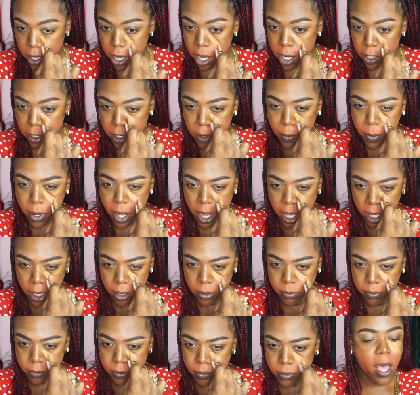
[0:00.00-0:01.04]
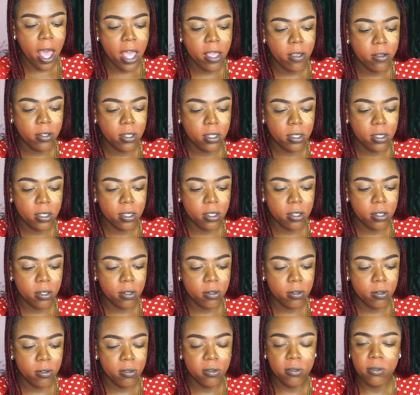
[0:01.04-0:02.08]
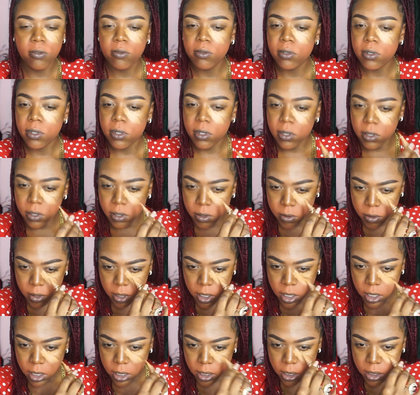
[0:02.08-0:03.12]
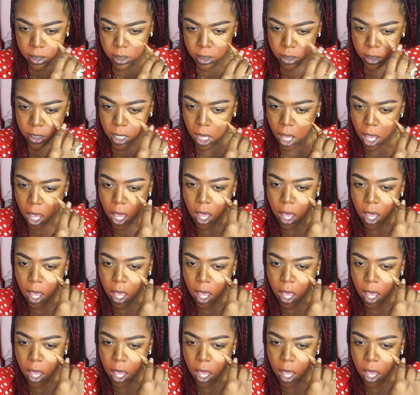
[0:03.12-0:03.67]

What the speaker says: underpaint. I used to do this